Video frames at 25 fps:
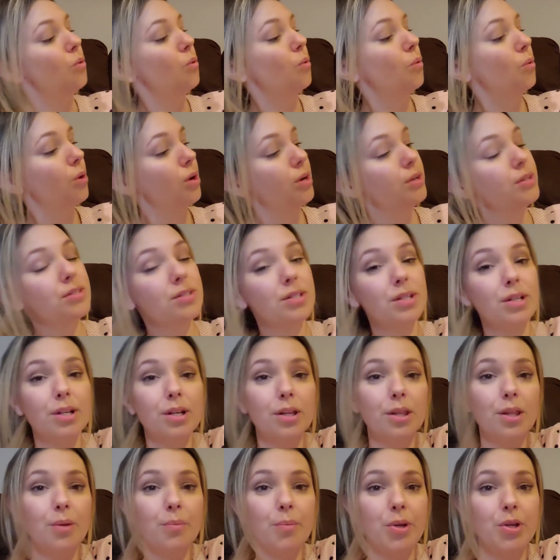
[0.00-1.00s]
or
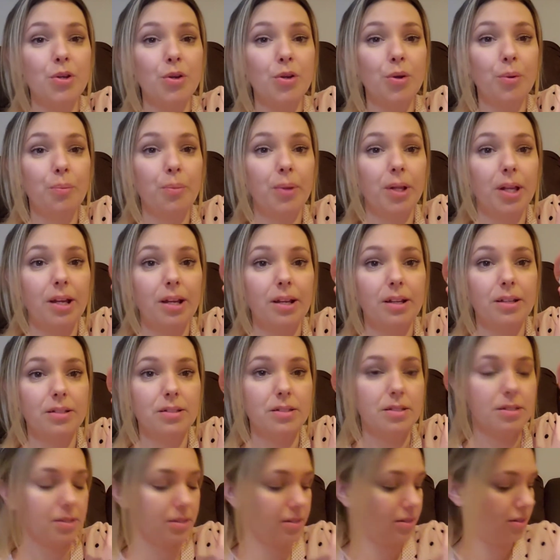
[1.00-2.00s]
sticking them in your
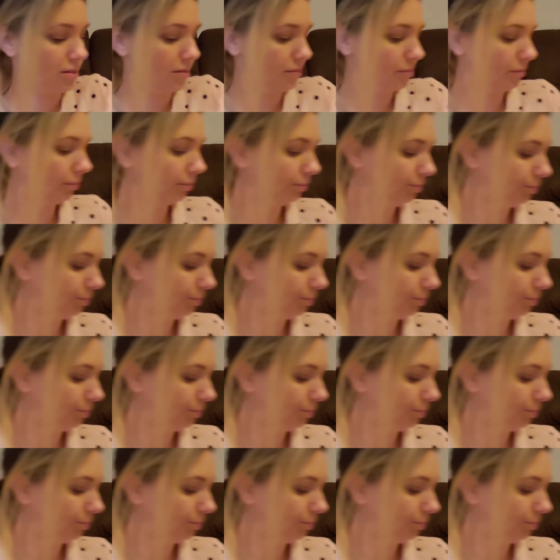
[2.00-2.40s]
plants.